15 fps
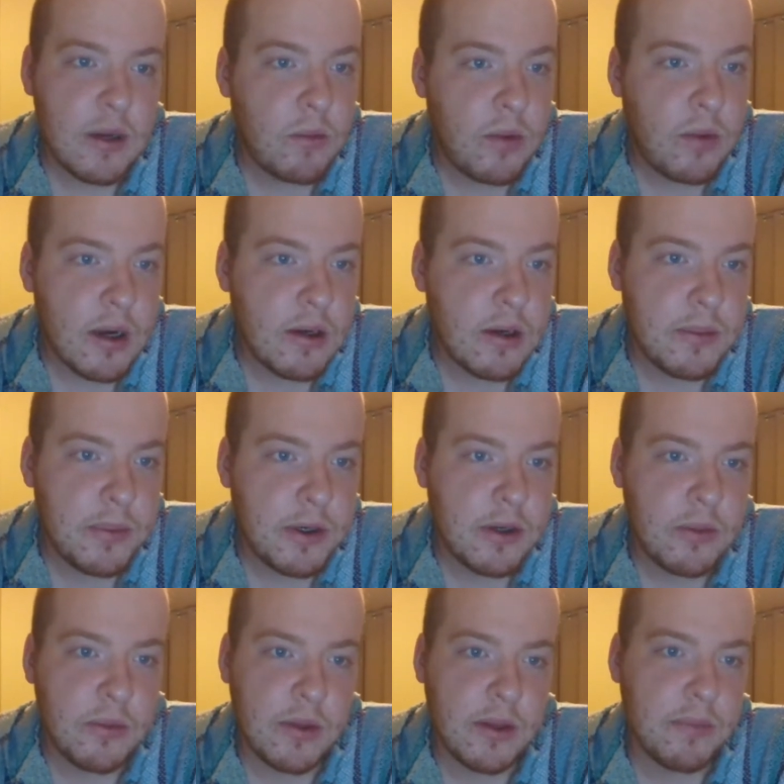A water
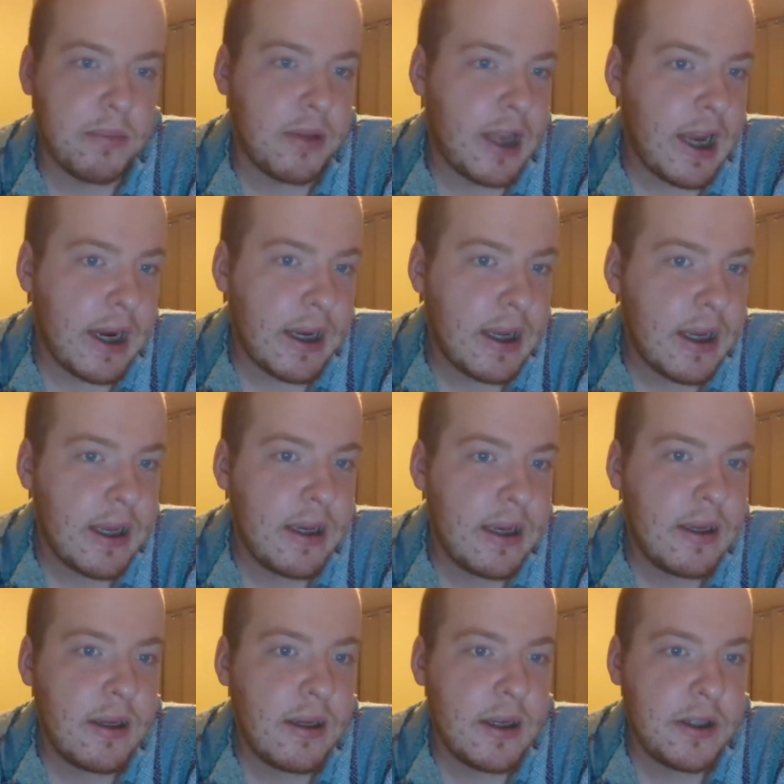bird with a black
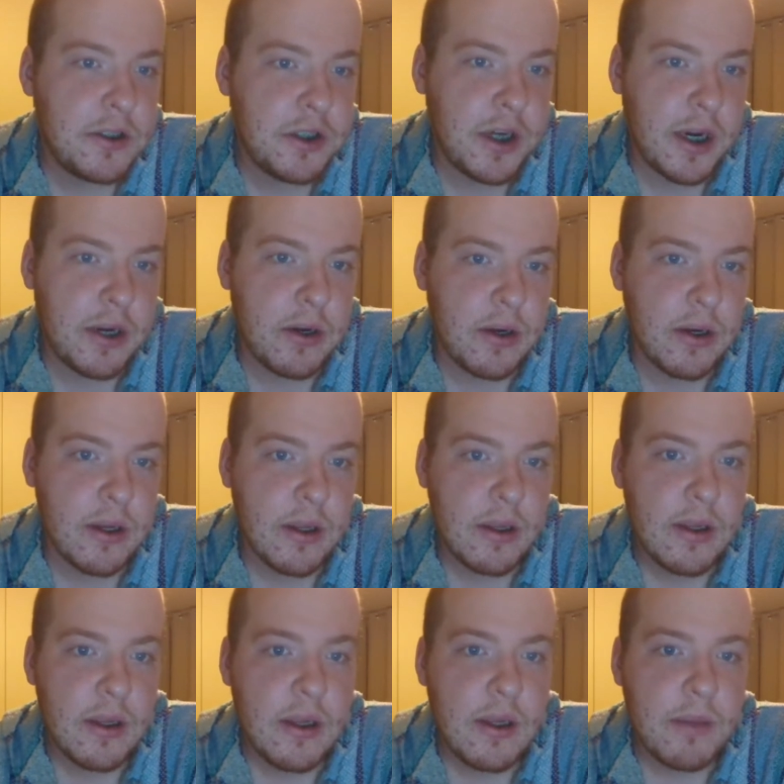head and checkered
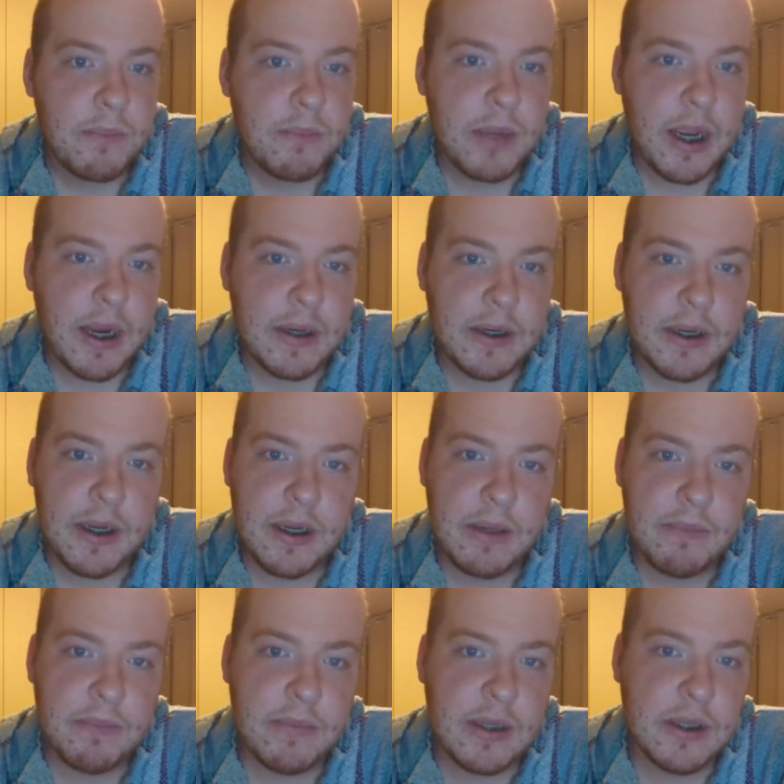back
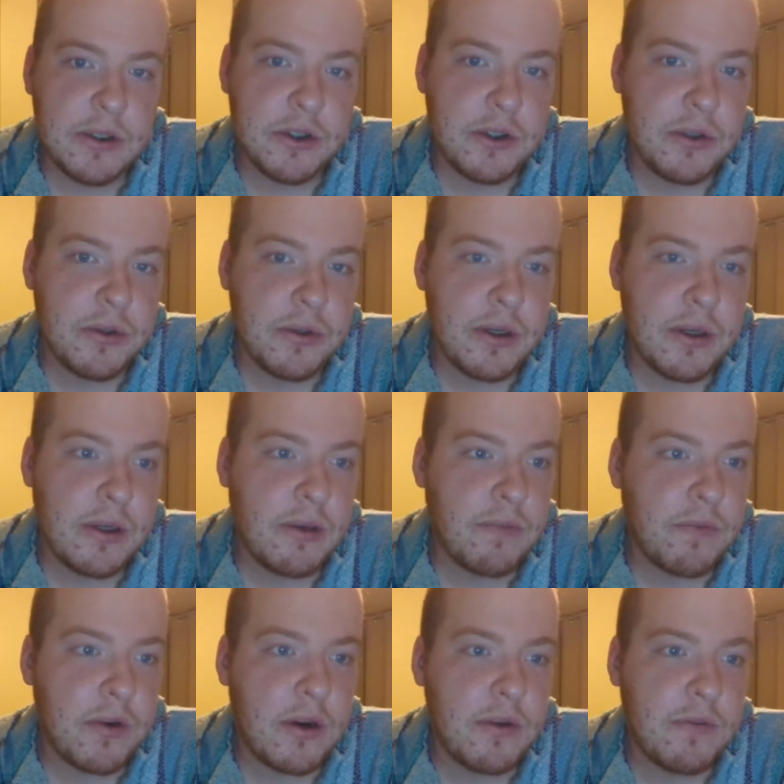came and stood
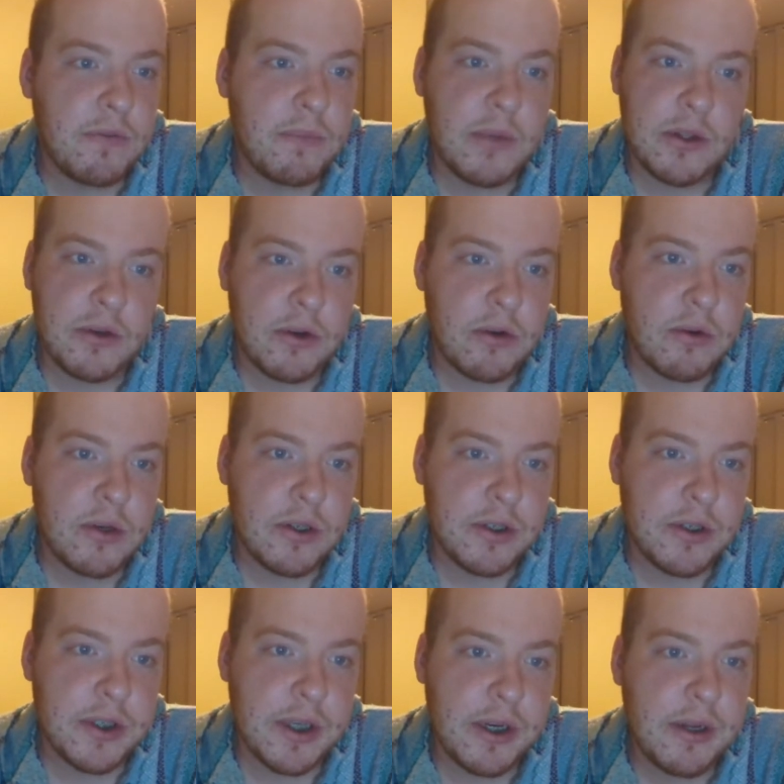in front of Mother Corn
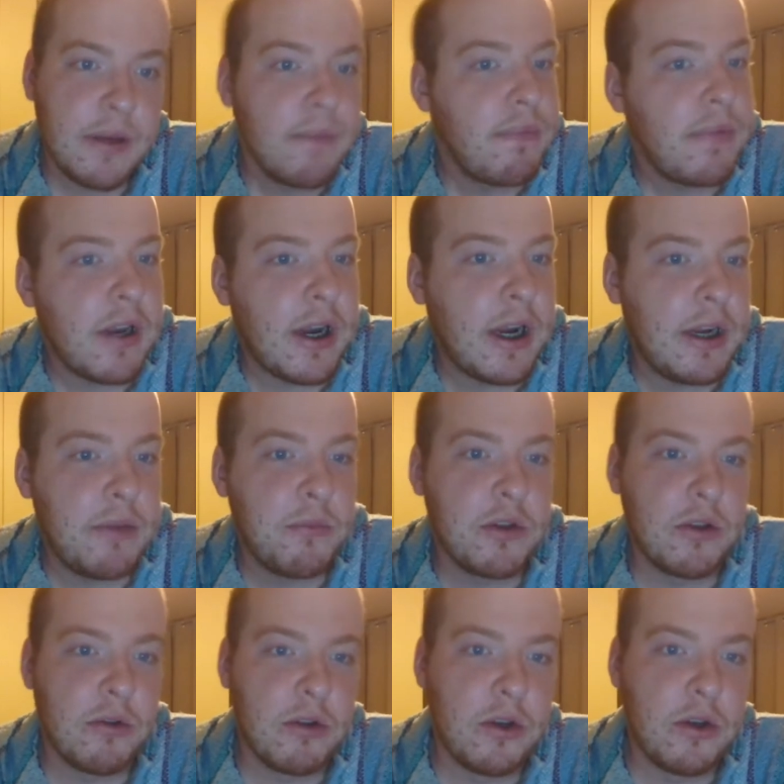and said, I am
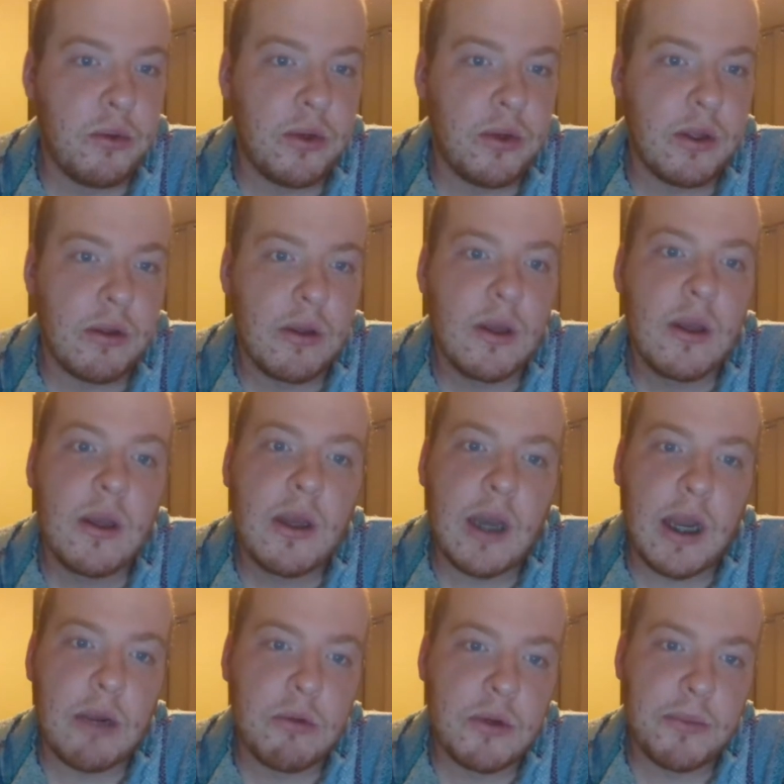the loon.
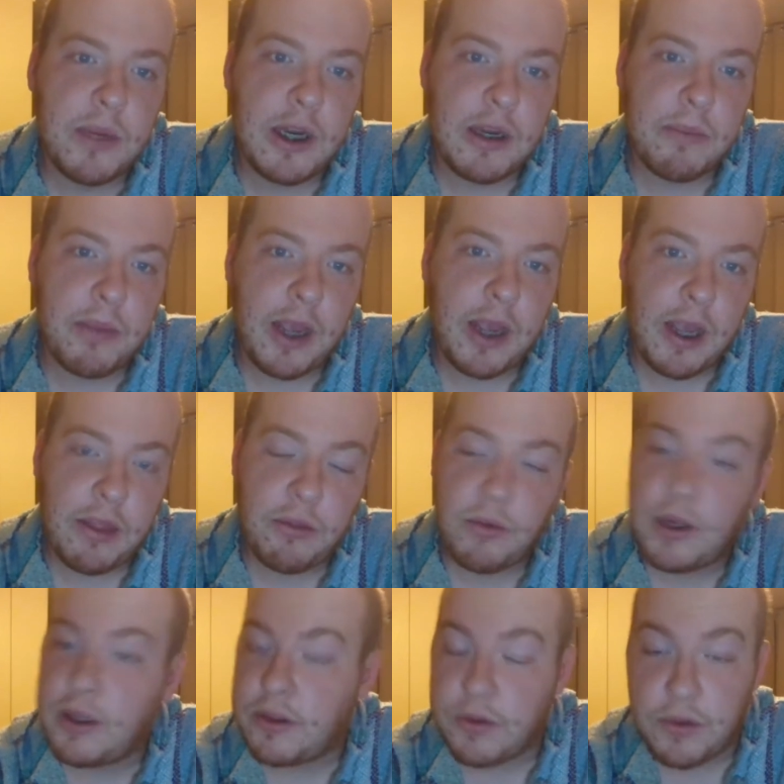I will make a
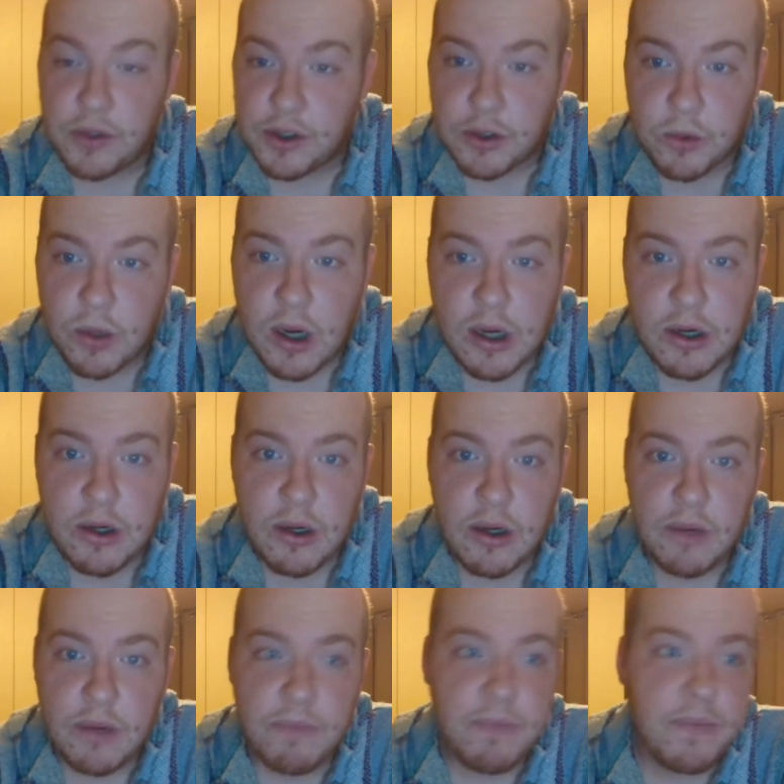pathway through this
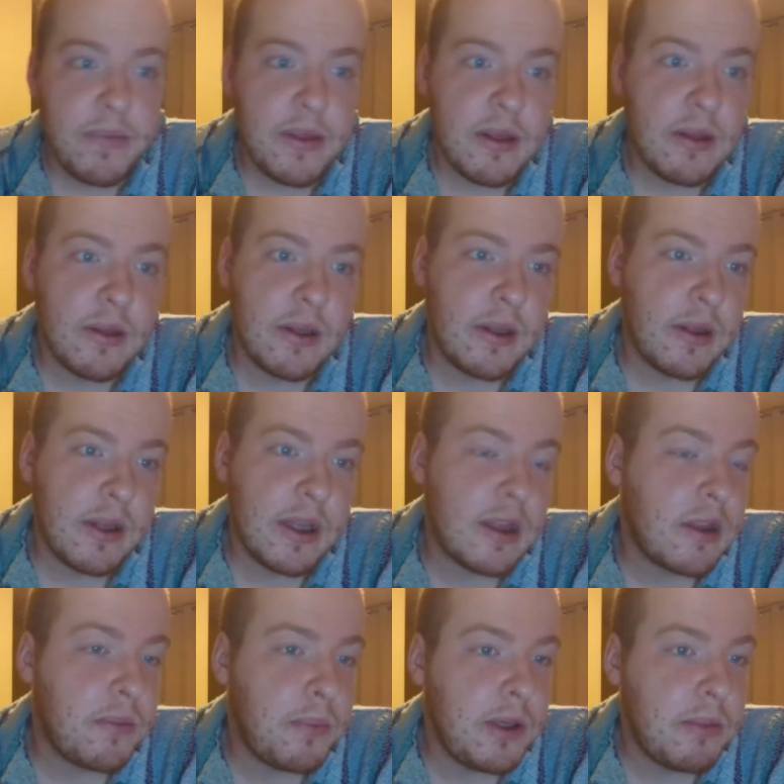water. Let,
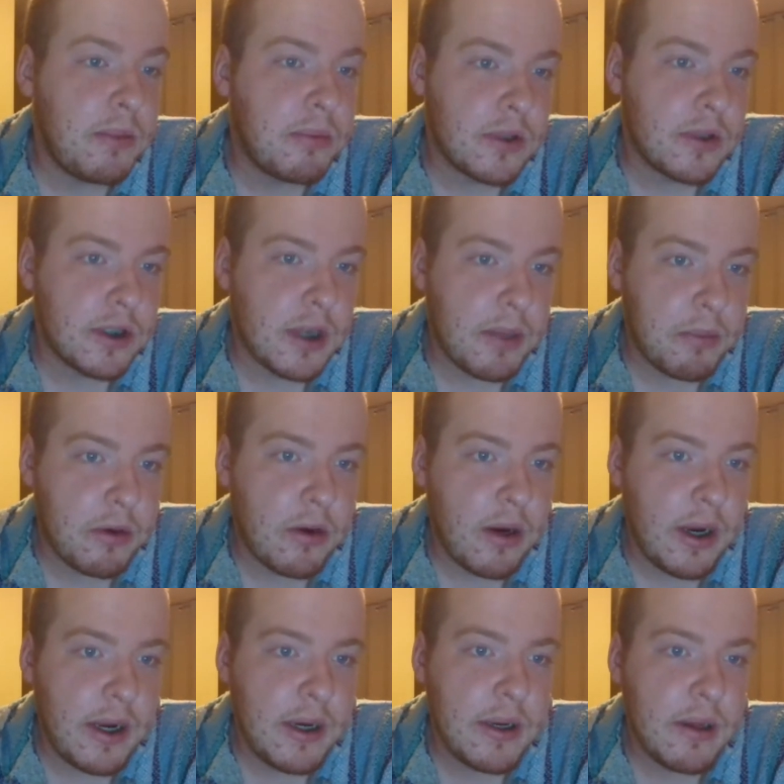let the people stop
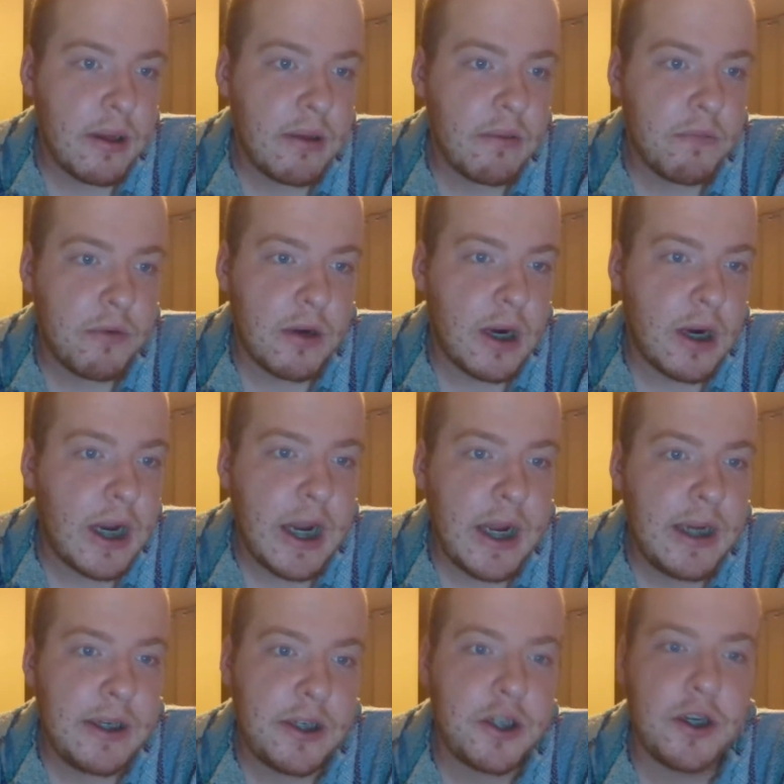crying for
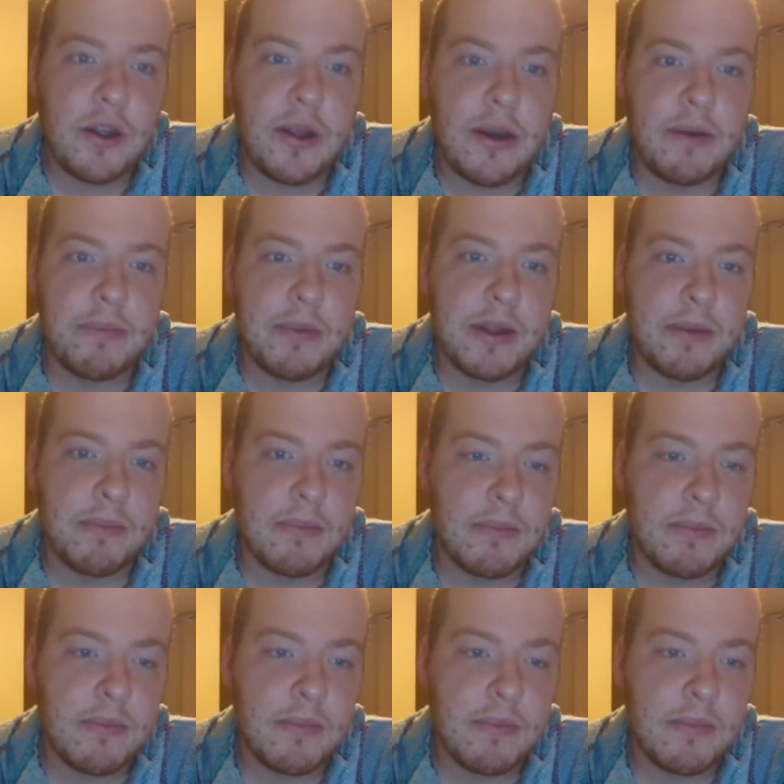I shall help them.